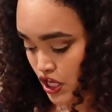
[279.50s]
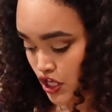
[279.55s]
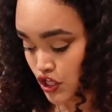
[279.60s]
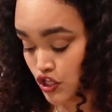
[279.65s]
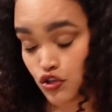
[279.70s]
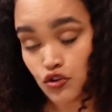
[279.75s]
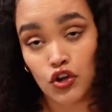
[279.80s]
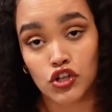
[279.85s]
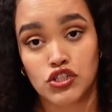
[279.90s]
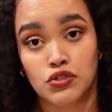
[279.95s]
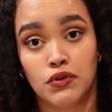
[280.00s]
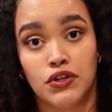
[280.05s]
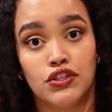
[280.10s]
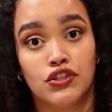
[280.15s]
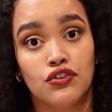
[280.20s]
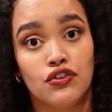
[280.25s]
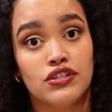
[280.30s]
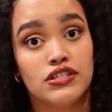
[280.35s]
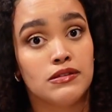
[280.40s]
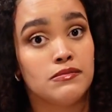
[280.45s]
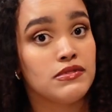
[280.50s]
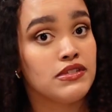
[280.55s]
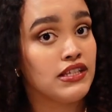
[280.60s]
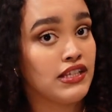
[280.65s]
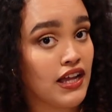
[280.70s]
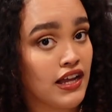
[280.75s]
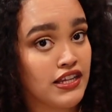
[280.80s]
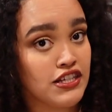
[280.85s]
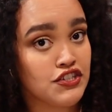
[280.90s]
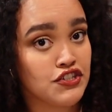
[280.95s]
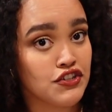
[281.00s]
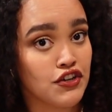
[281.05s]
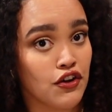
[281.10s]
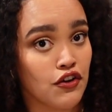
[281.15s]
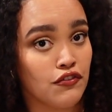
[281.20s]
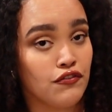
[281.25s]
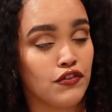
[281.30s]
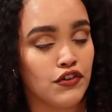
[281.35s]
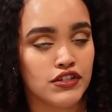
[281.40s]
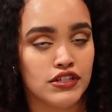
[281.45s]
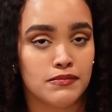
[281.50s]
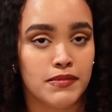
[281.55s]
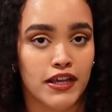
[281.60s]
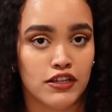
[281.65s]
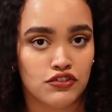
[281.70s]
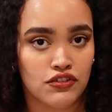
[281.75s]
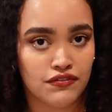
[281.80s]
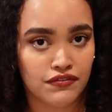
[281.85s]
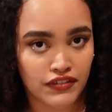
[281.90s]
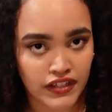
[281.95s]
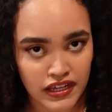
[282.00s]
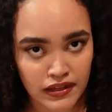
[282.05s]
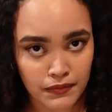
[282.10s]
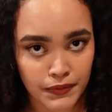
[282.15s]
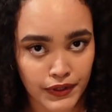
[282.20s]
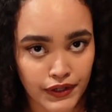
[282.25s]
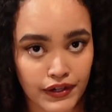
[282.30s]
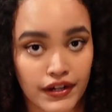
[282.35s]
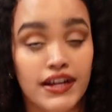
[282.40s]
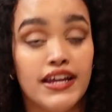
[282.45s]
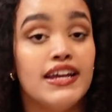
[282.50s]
You also want to throw in some cilantro for some extra flavor.